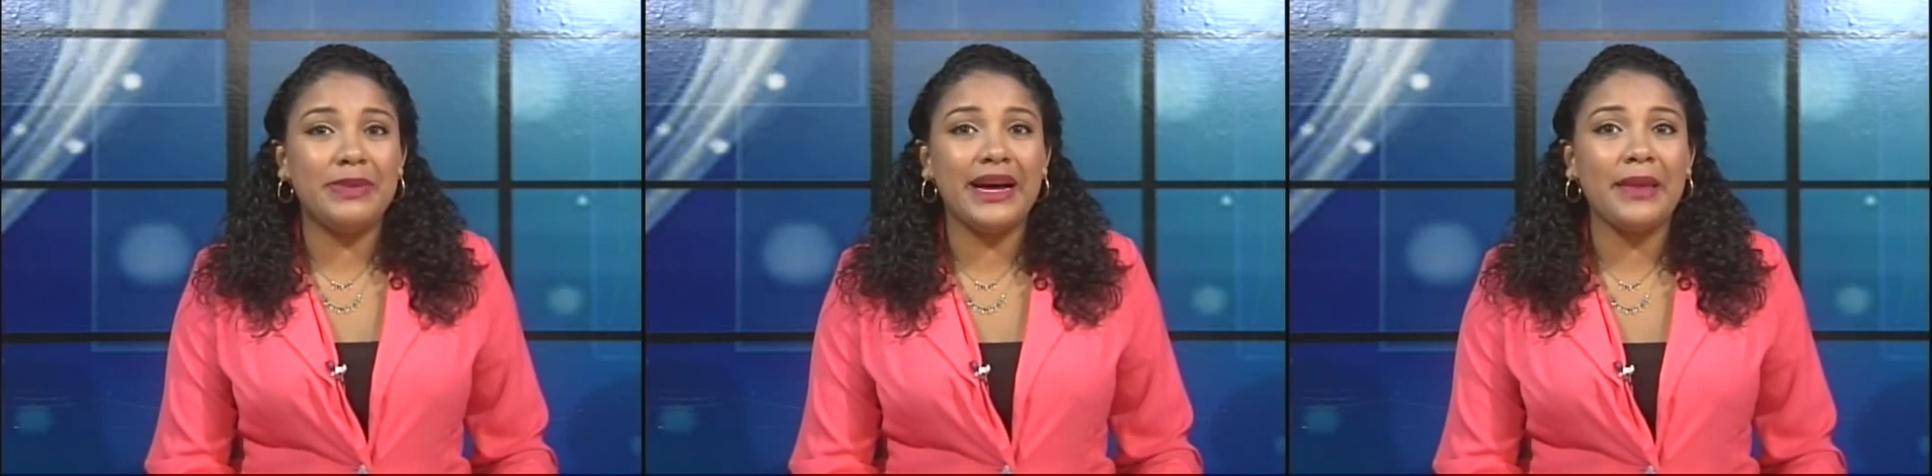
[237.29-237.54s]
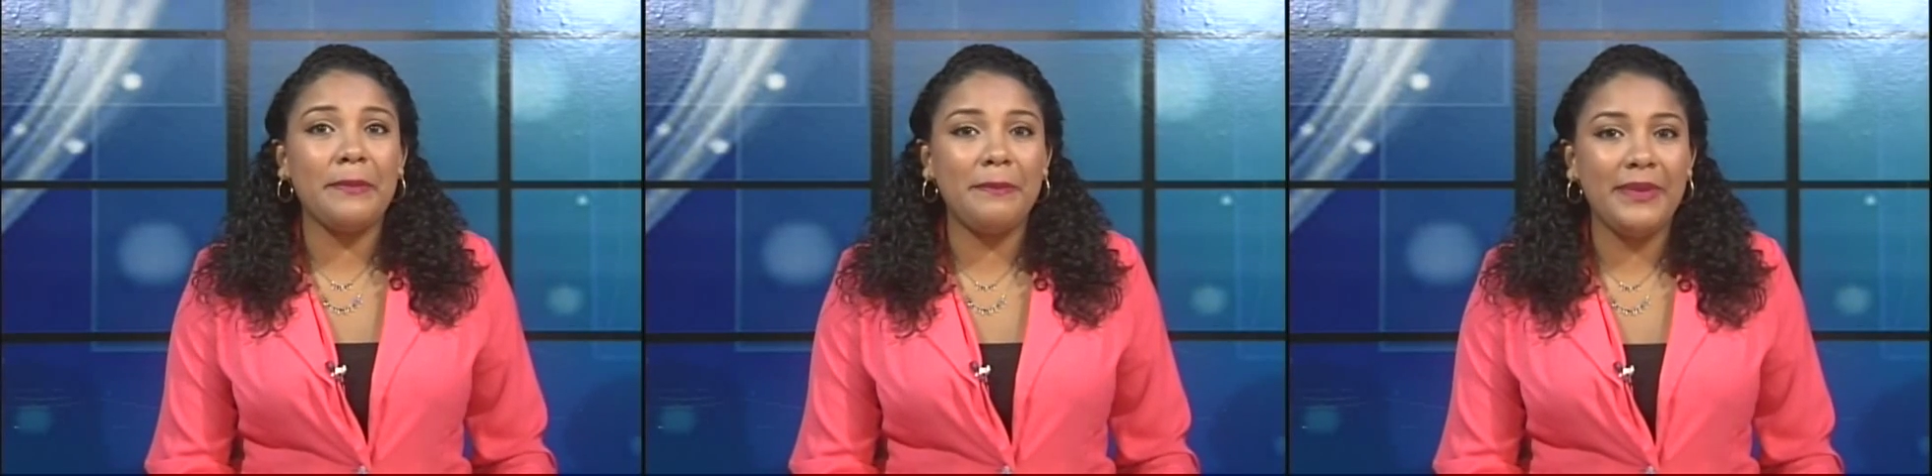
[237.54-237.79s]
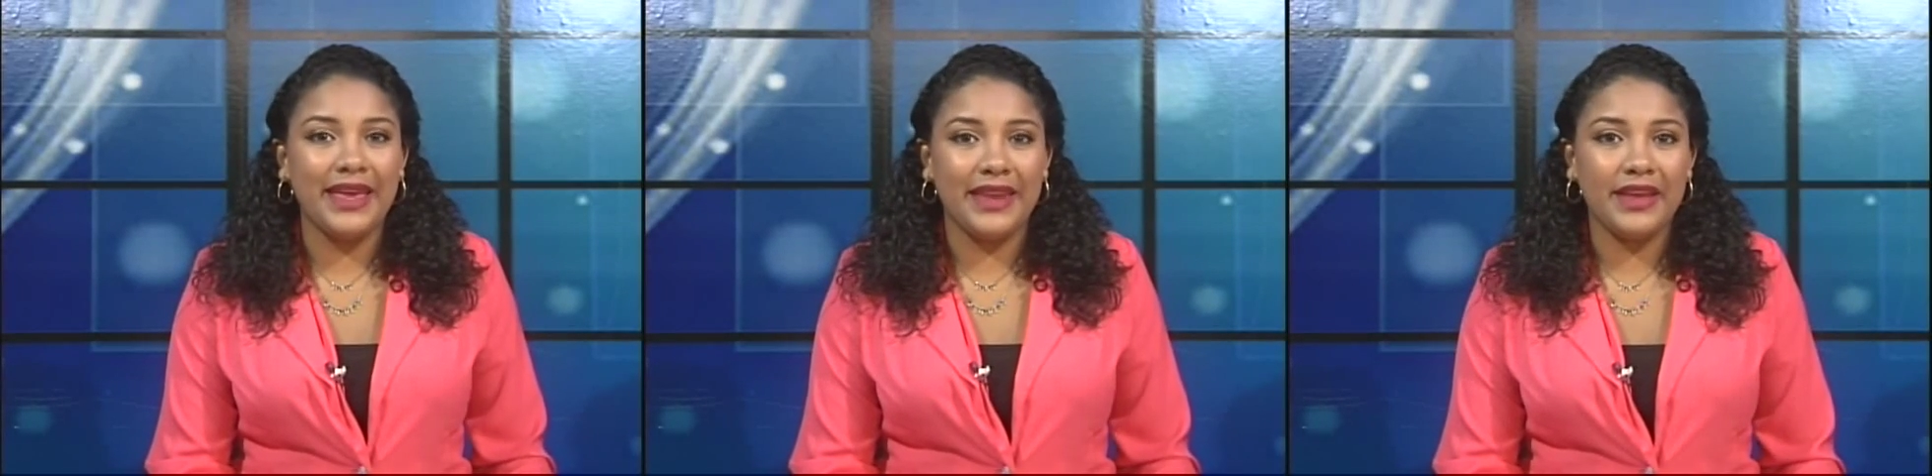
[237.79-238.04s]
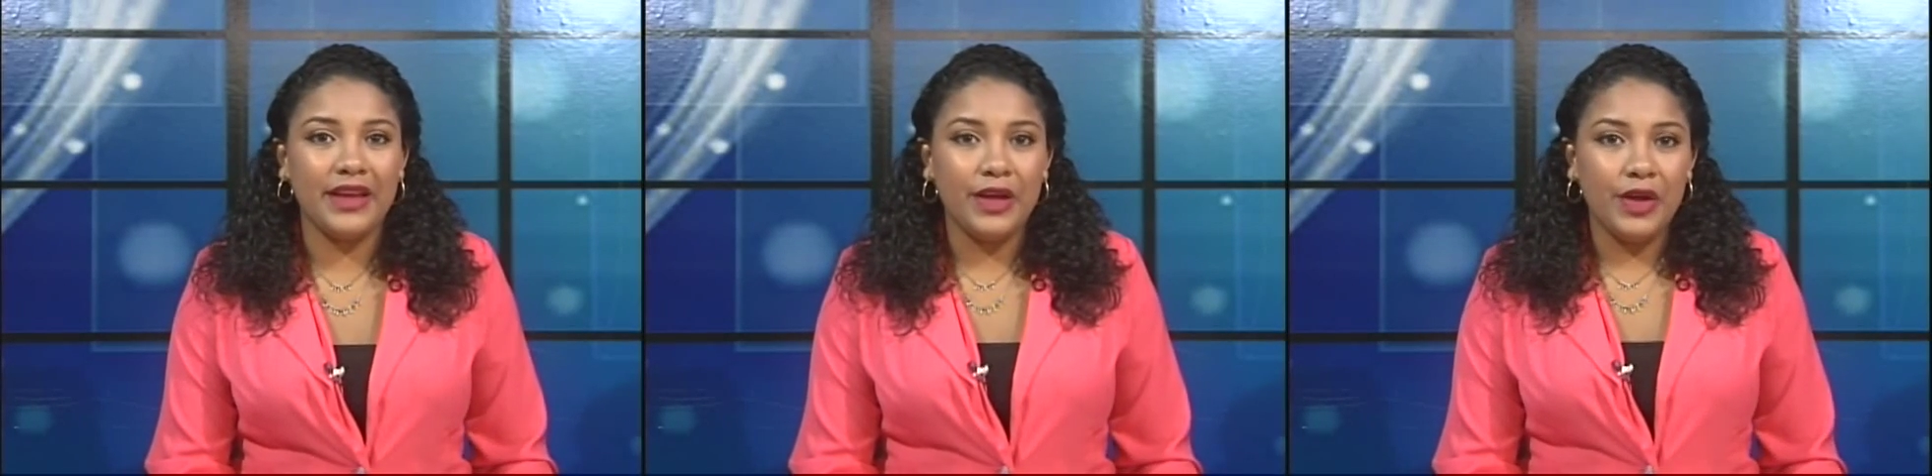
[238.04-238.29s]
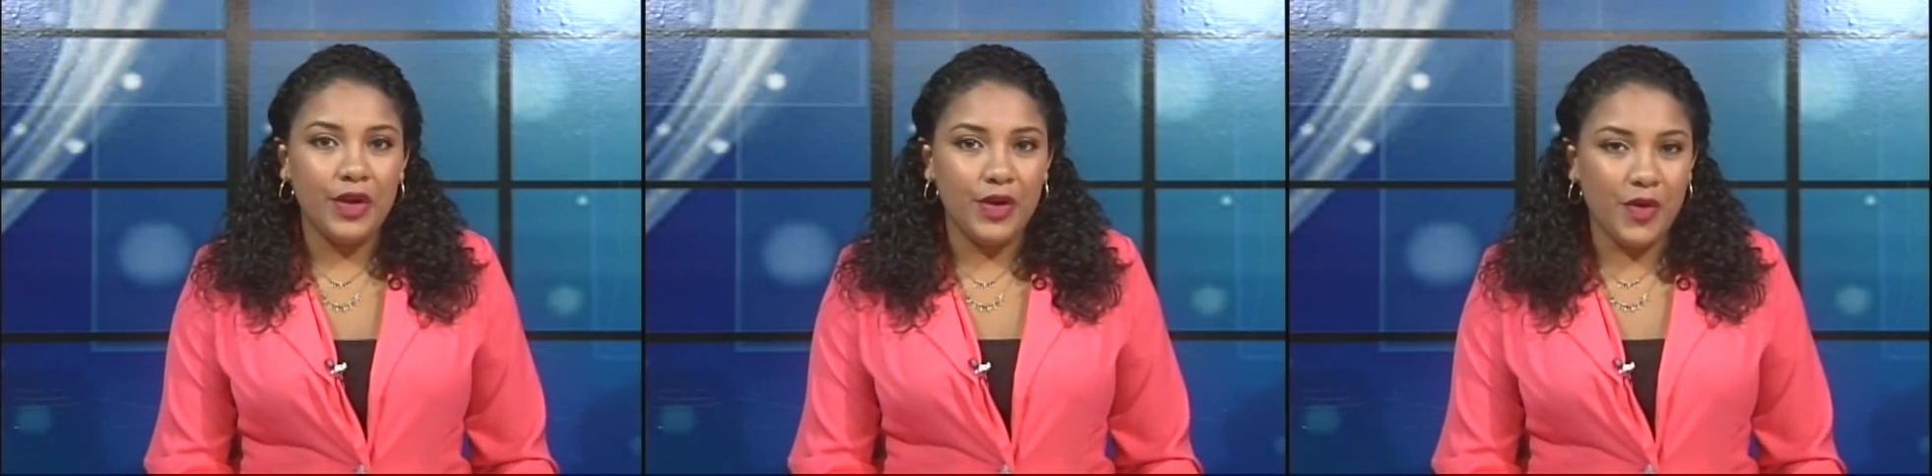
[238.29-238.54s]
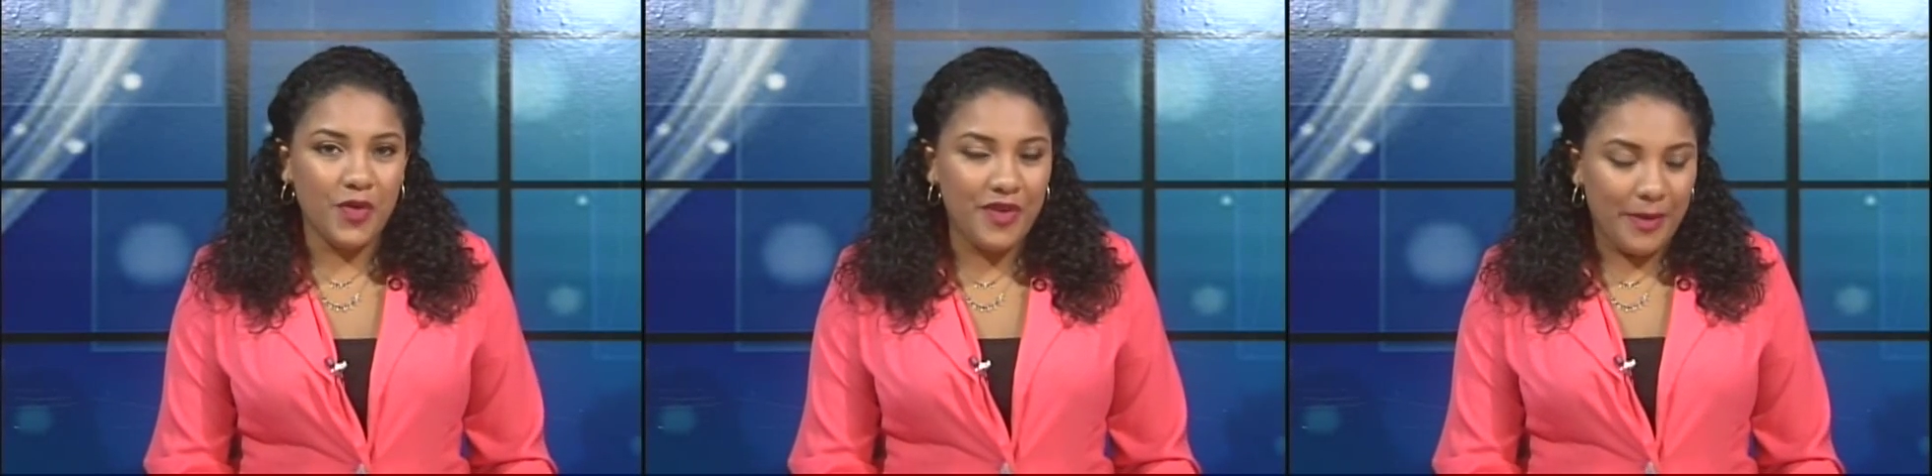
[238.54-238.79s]
by
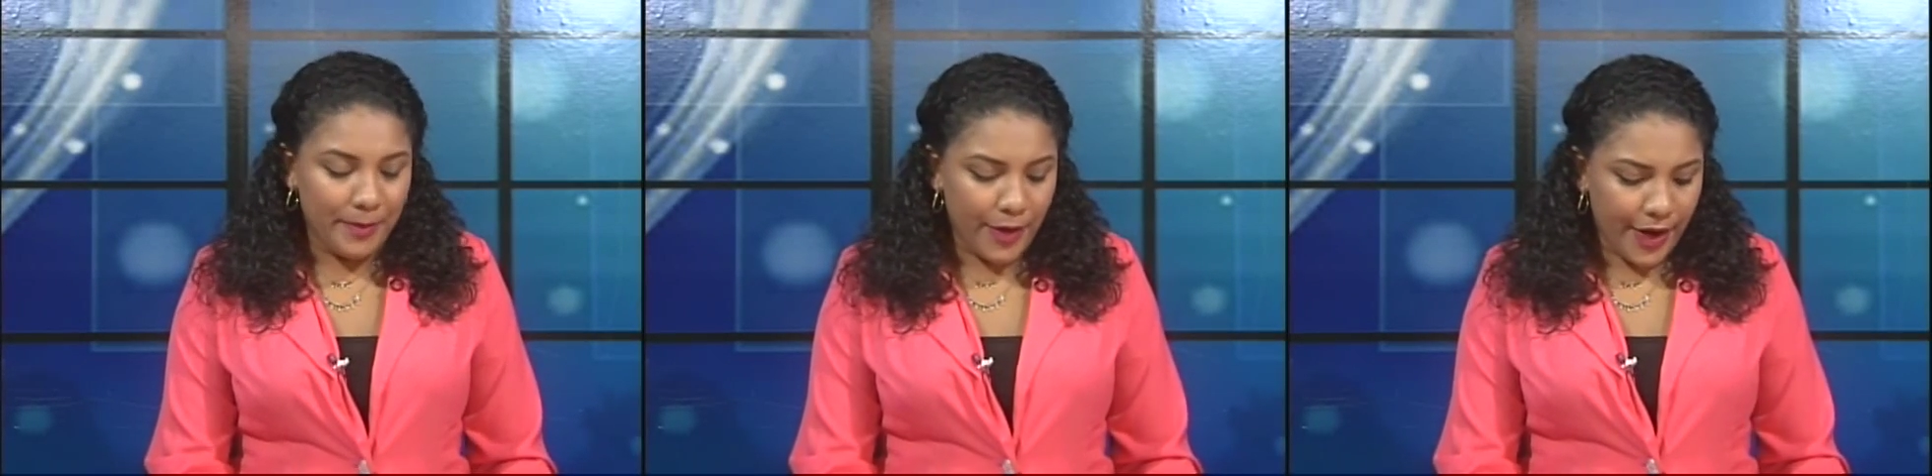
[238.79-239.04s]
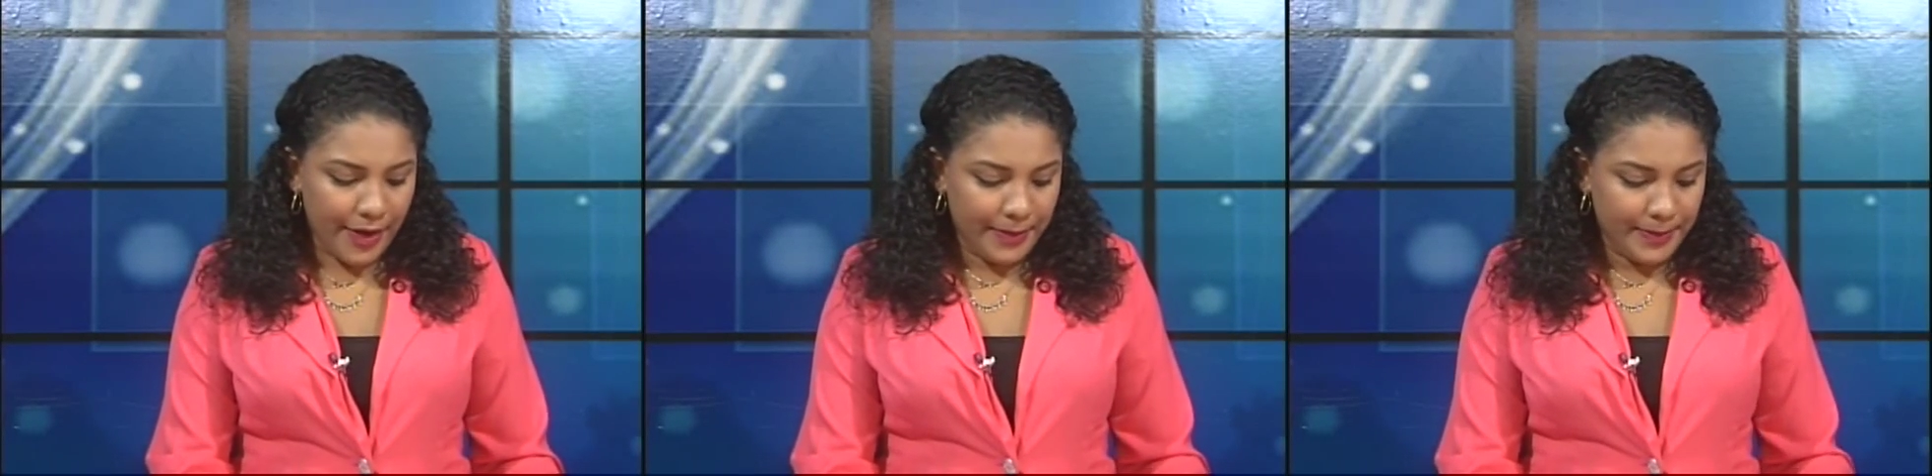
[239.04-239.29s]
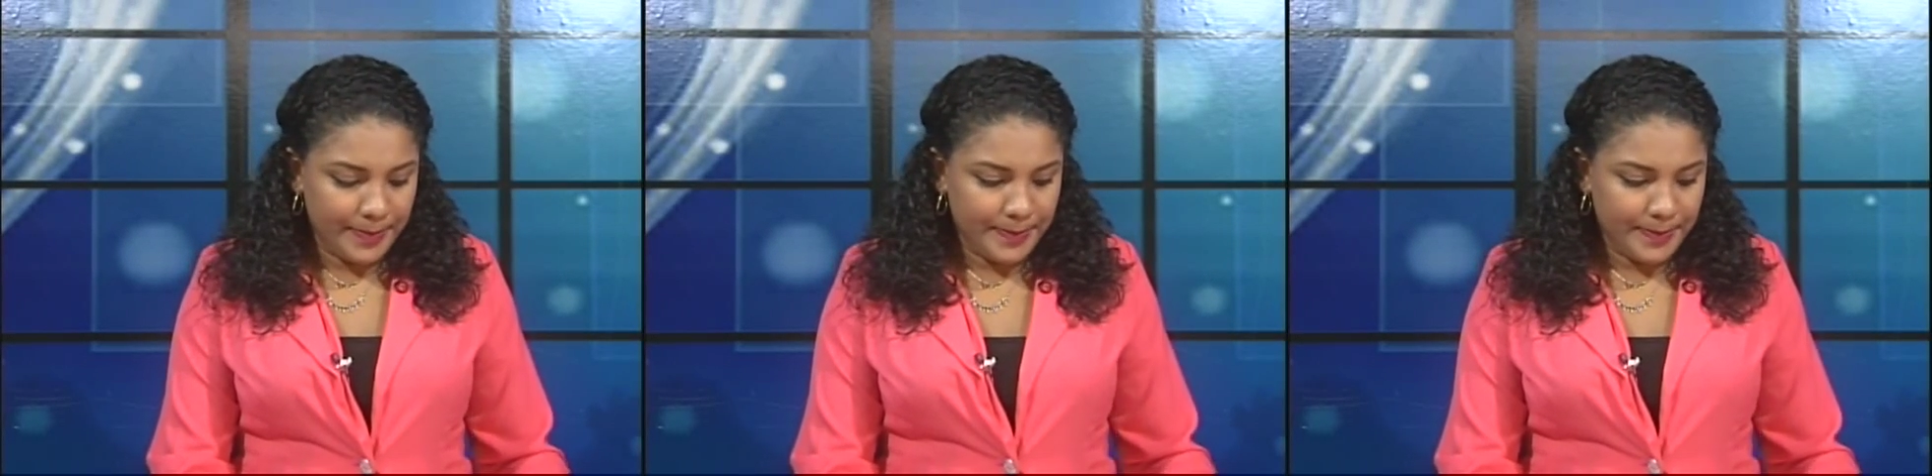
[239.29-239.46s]
mid-November.